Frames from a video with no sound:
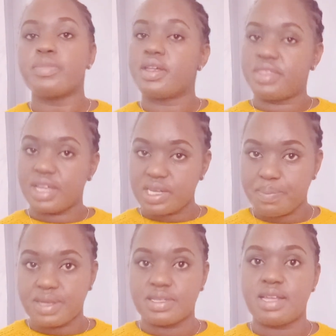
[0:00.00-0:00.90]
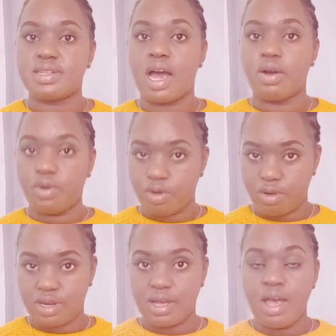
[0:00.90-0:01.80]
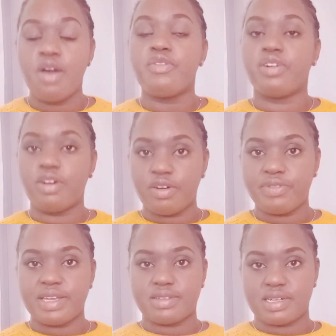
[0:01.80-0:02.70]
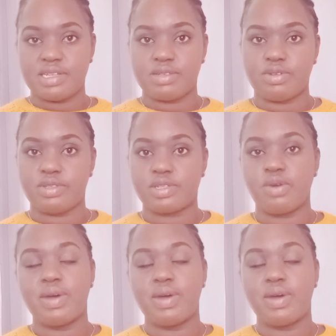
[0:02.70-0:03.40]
30% are gold, for obvious reasons.